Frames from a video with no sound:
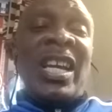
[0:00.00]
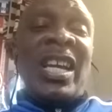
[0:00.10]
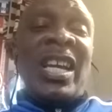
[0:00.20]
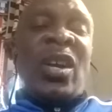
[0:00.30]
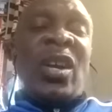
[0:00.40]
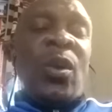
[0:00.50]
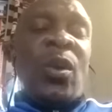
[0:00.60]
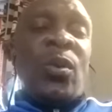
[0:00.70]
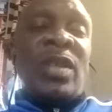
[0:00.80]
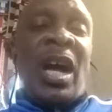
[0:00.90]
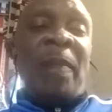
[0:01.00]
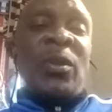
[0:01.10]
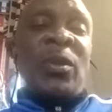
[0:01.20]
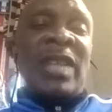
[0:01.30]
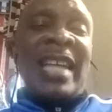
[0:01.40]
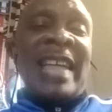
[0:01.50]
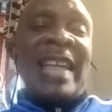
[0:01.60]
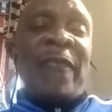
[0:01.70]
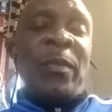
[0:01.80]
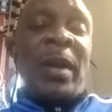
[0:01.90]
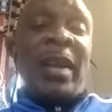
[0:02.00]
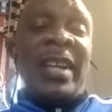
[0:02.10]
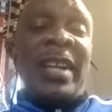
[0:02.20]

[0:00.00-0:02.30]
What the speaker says: closed almost the entire football. Because